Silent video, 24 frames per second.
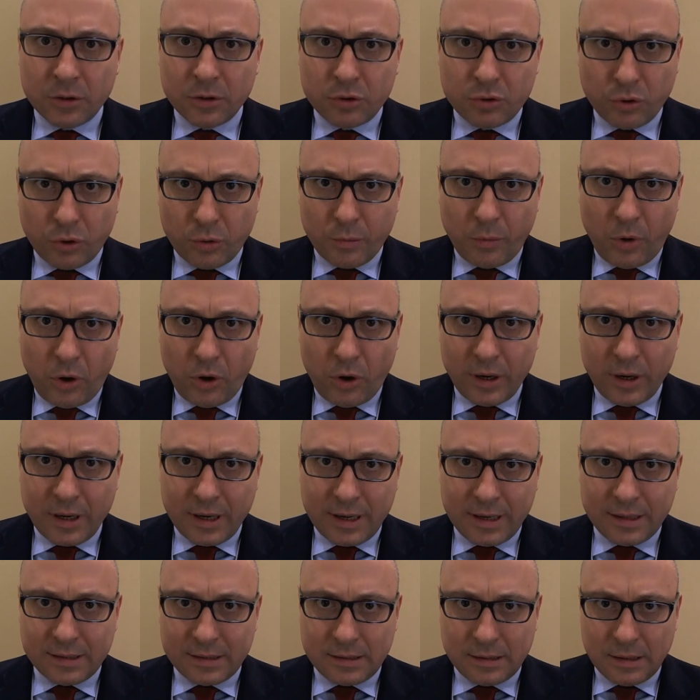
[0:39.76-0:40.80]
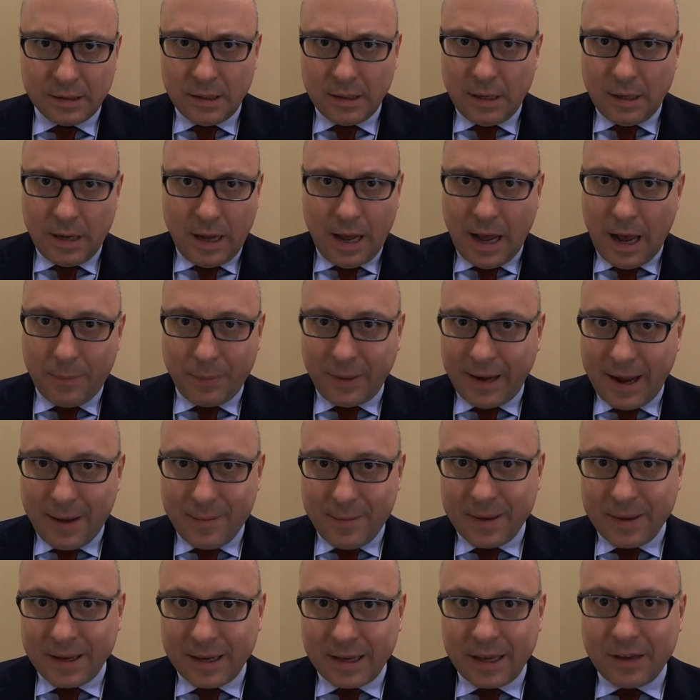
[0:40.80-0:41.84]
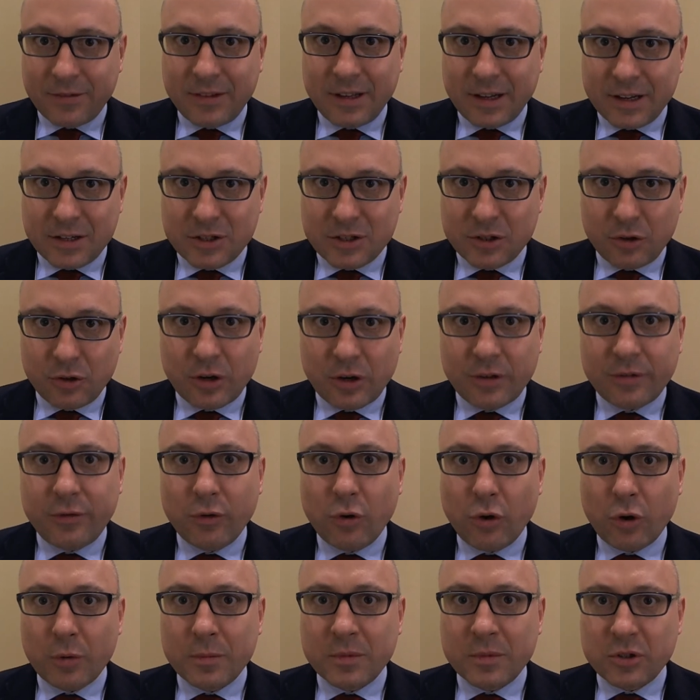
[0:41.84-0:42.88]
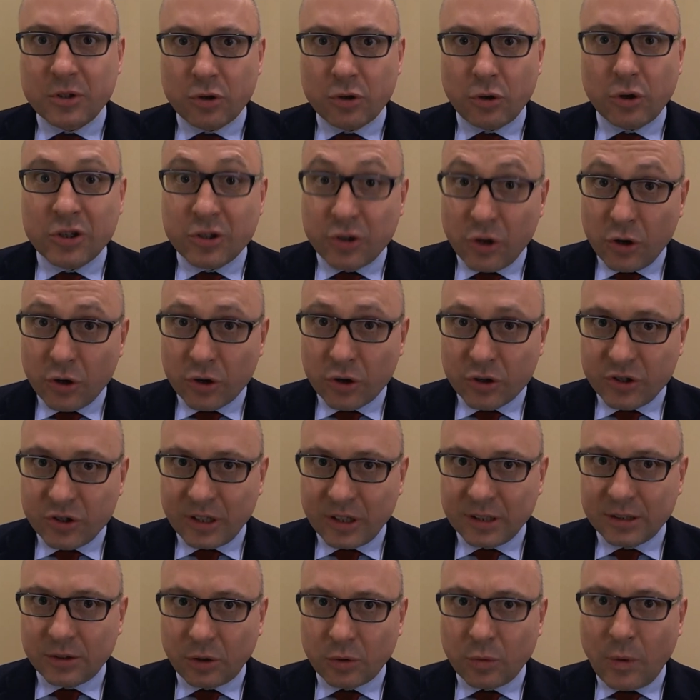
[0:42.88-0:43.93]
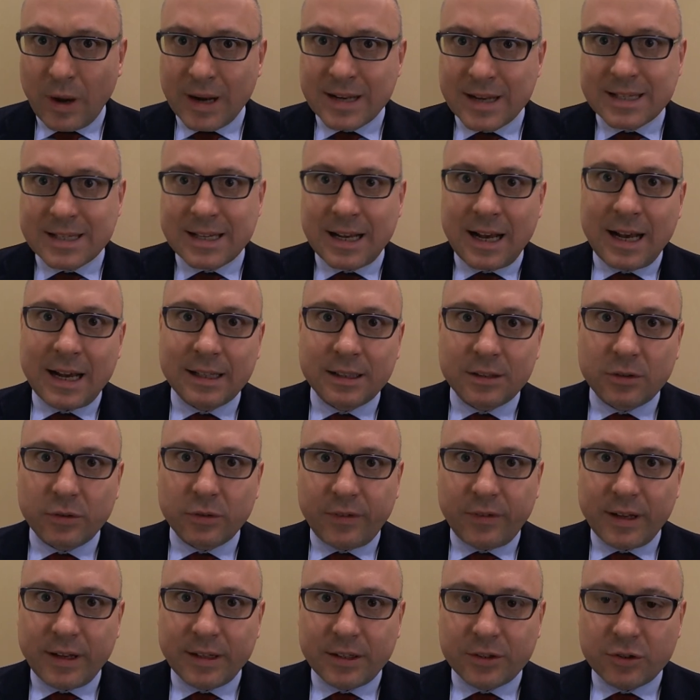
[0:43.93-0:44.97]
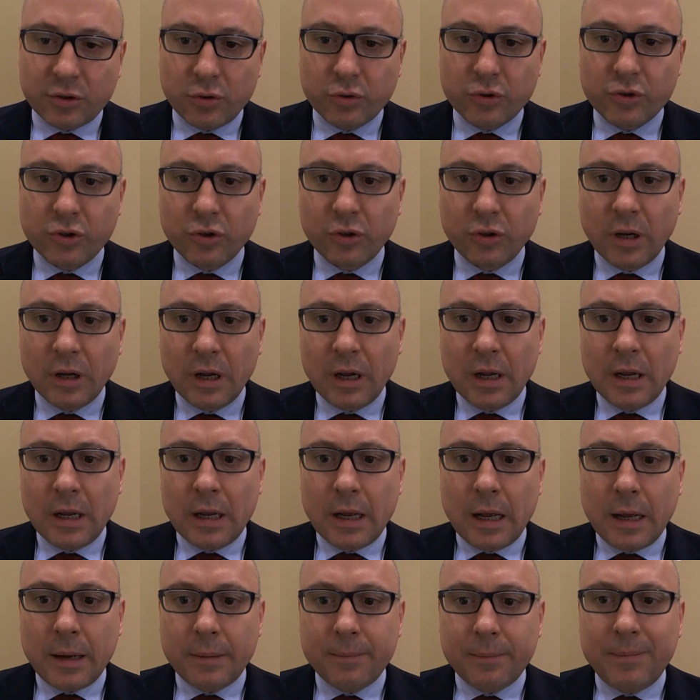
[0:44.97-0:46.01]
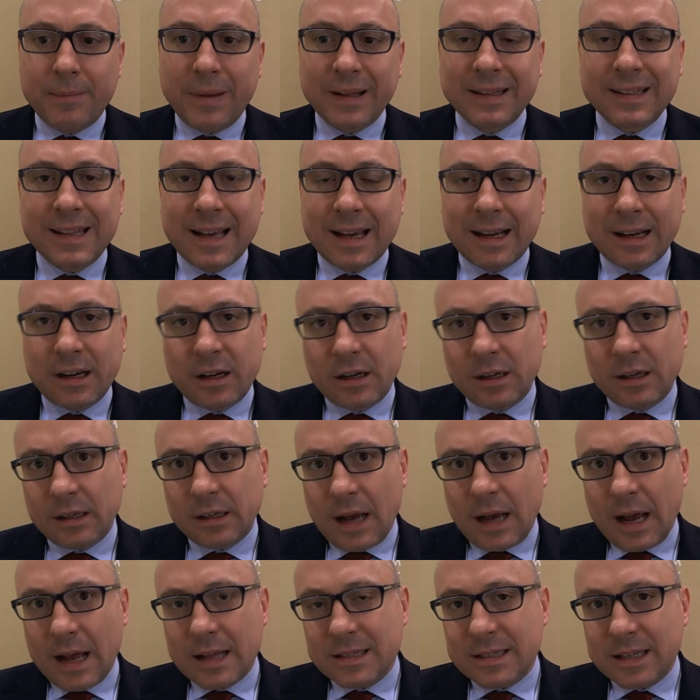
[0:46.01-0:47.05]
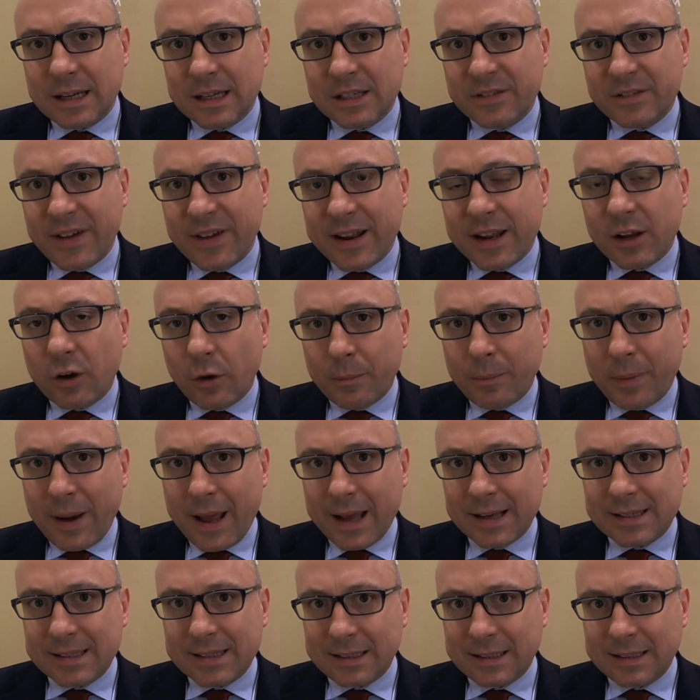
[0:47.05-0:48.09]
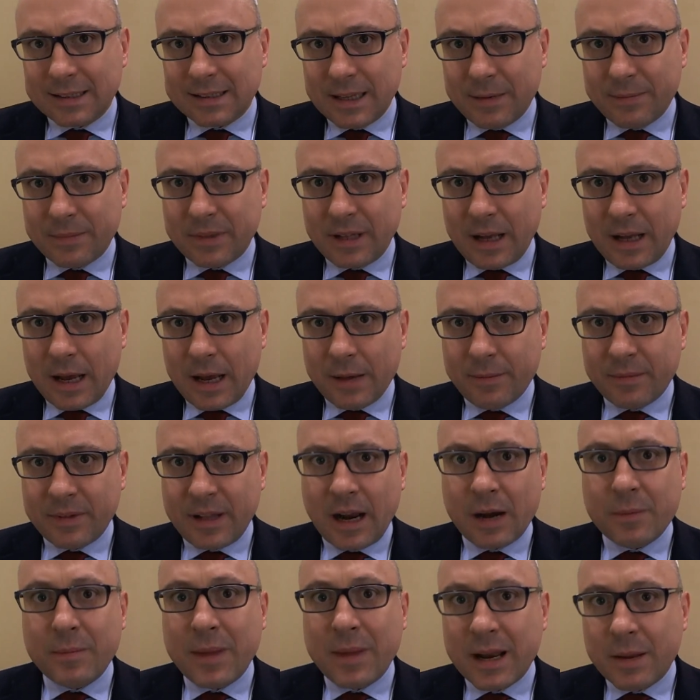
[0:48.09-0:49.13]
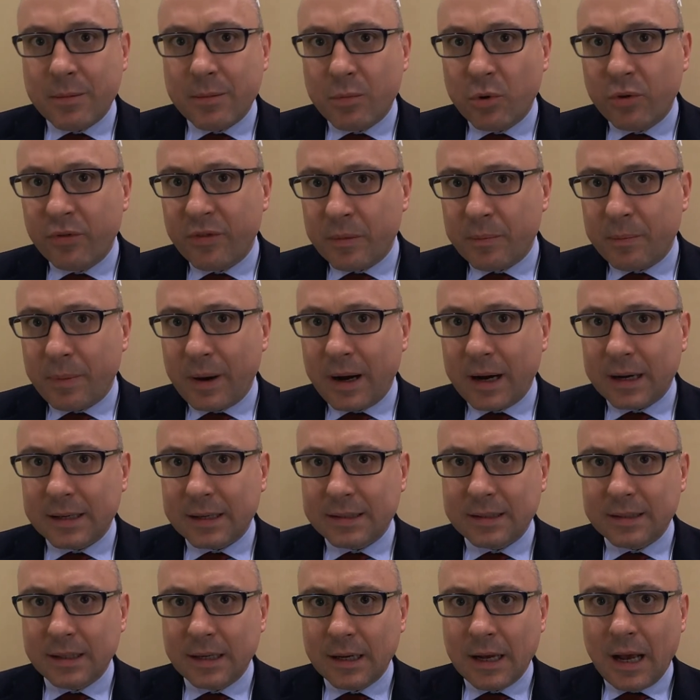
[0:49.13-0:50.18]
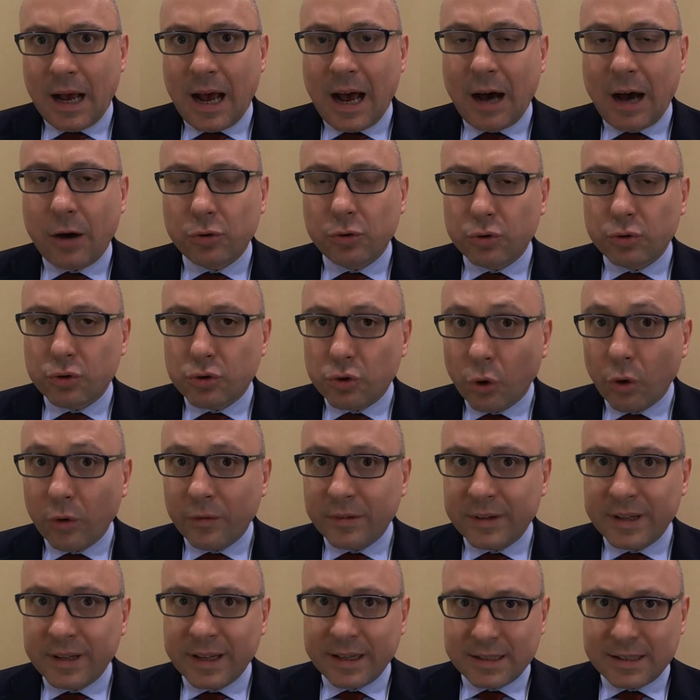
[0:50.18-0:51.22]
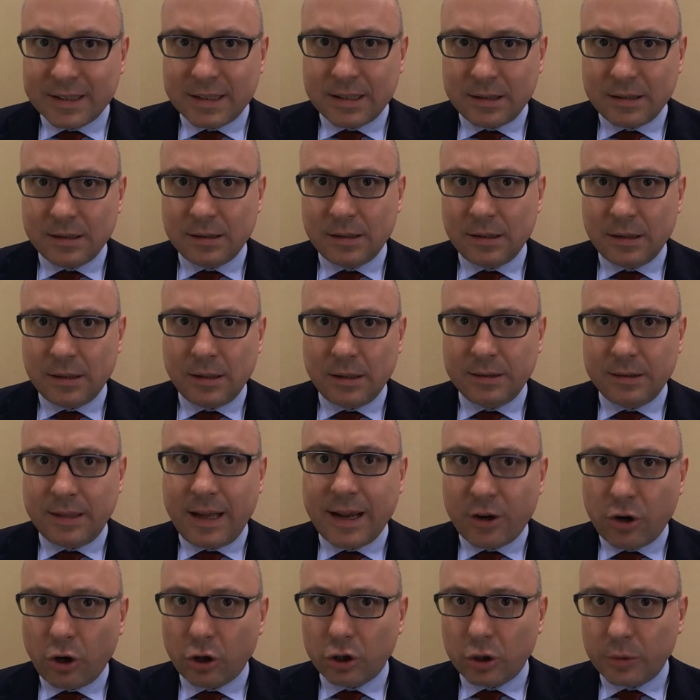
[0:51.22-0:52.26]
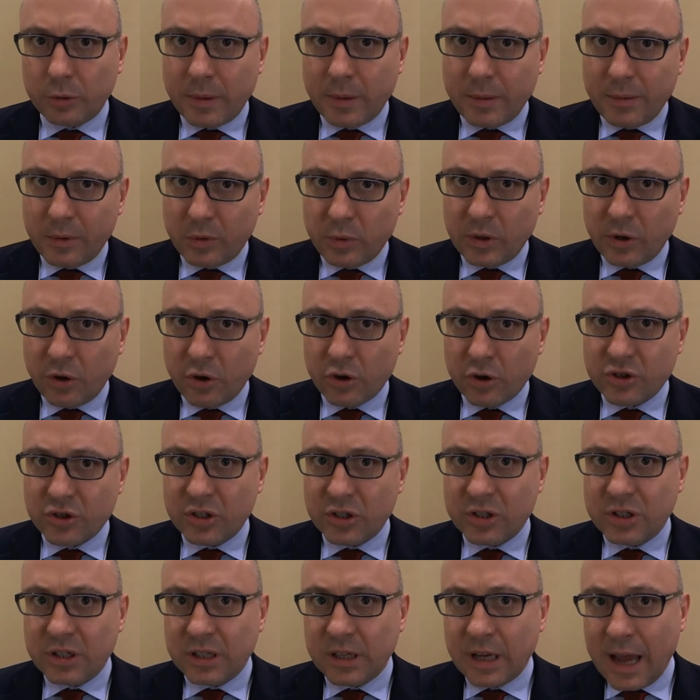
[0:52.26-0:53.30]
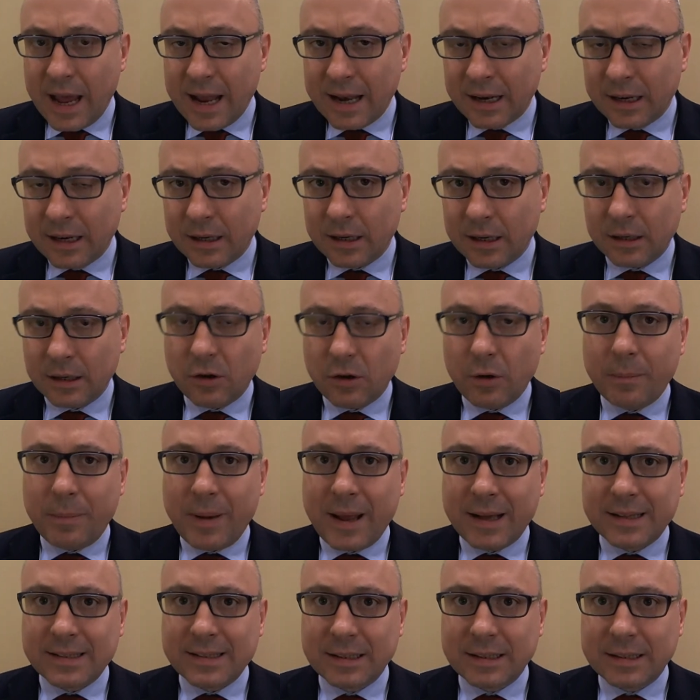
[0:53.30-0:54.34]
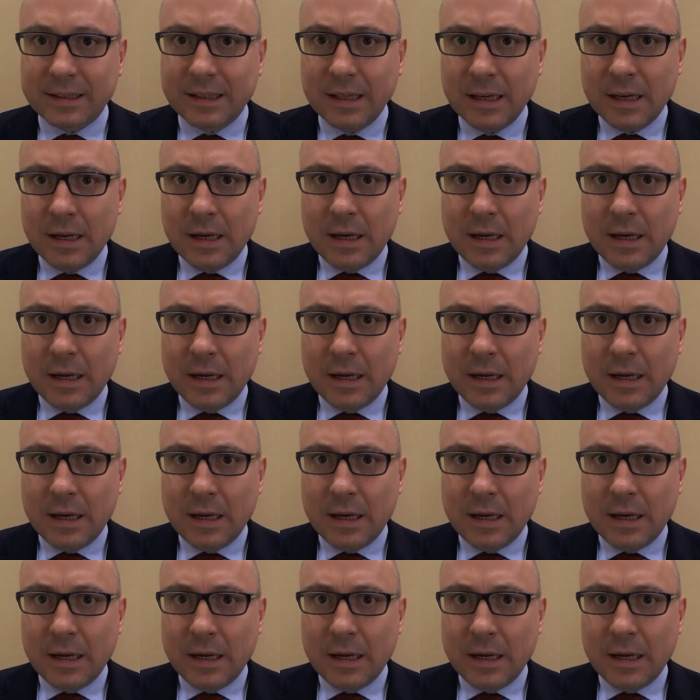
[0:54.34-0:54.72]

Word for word: turmoil is upcoming if there is no reform, so it's urgent on one side to find a solution, but the answer is very complex at the same time. There are many moving parts. How to solve this dichotomy between urgency and complexity?